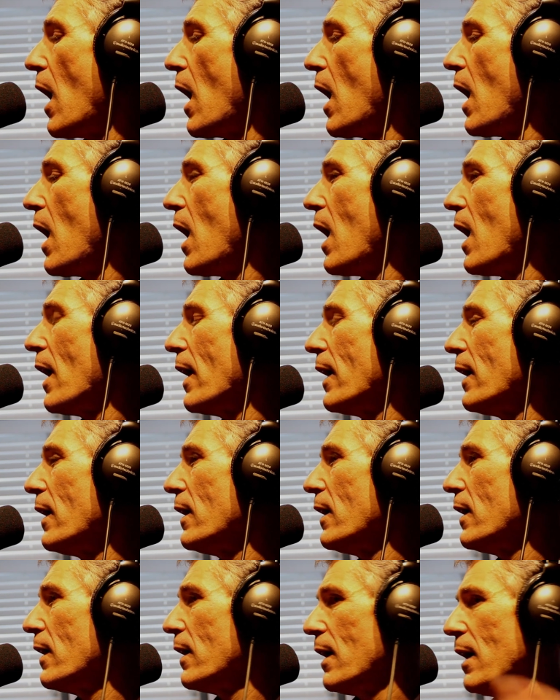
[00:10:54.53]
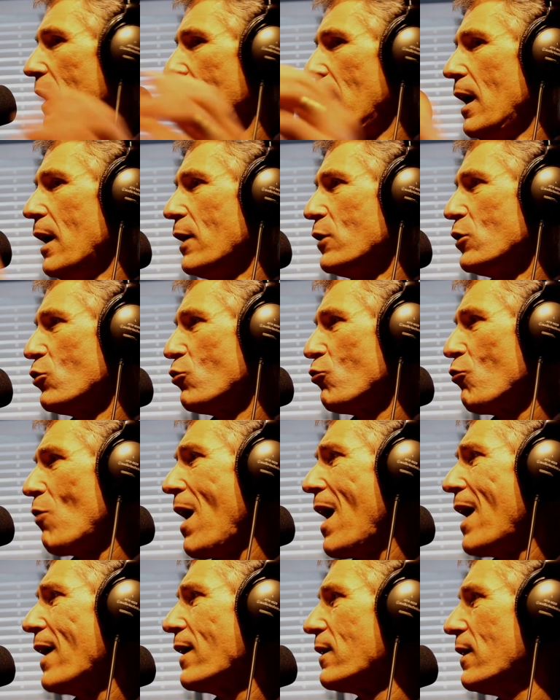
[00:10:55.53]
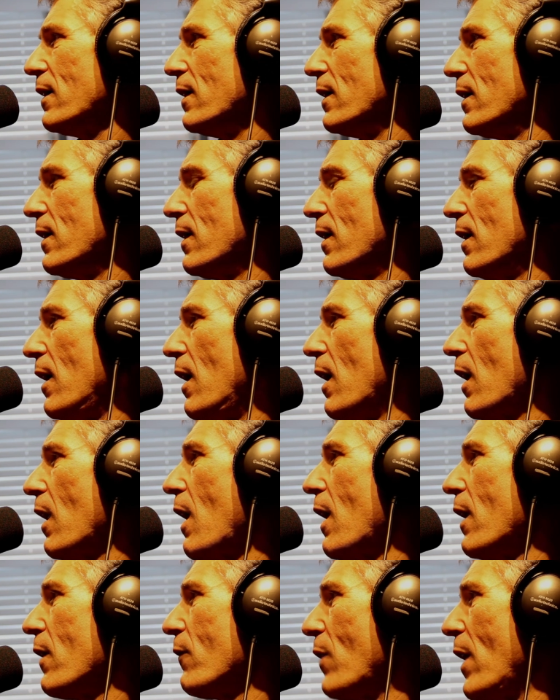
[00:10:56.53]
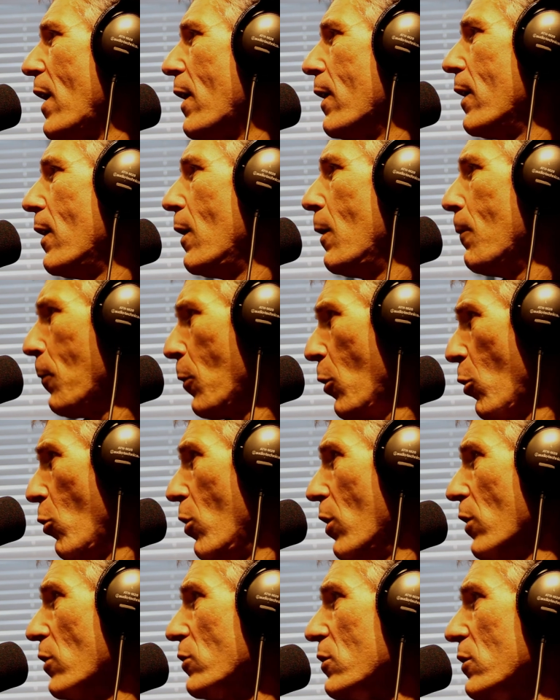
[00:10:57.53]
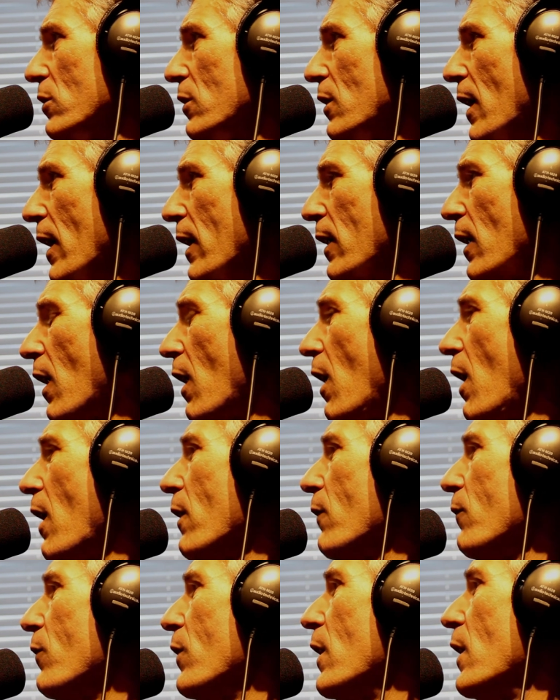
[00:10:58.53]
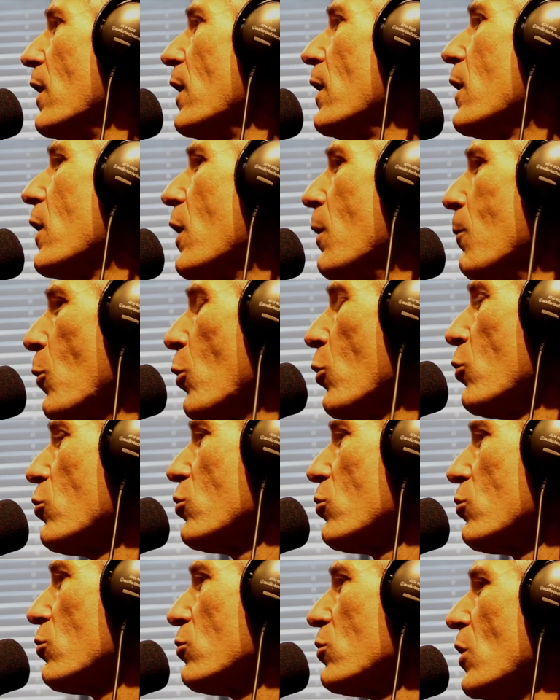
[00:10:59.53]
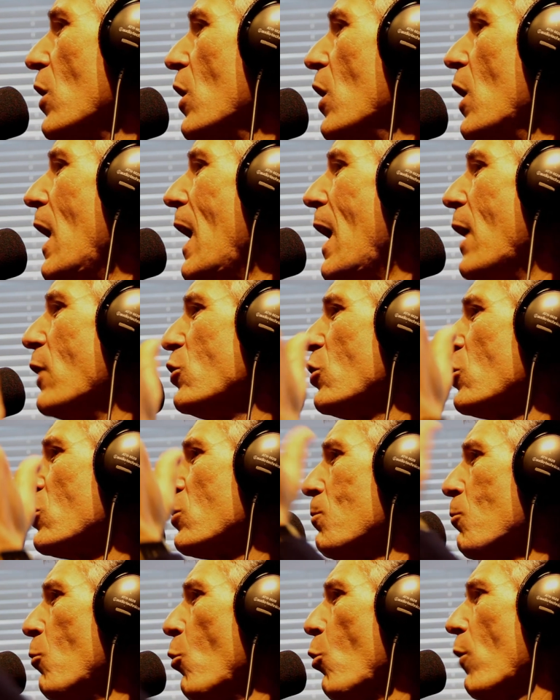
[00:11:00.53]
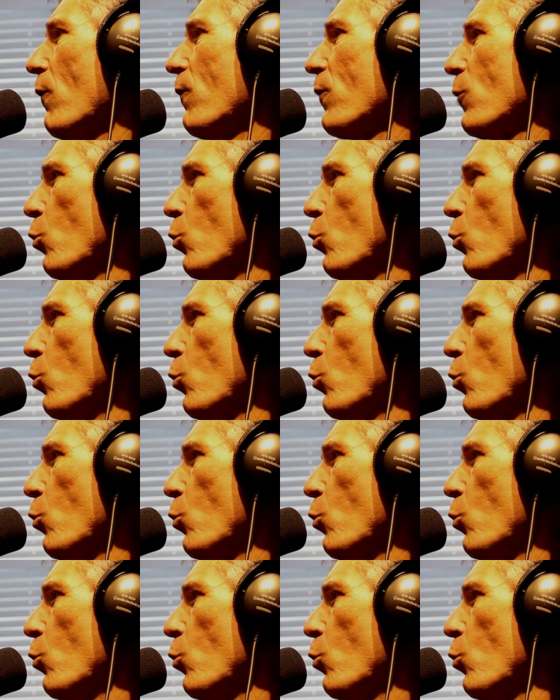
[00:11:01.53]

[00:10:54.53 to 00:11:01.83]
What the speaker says: I extracted a lot of that applause and a lot of the commercials and just morphed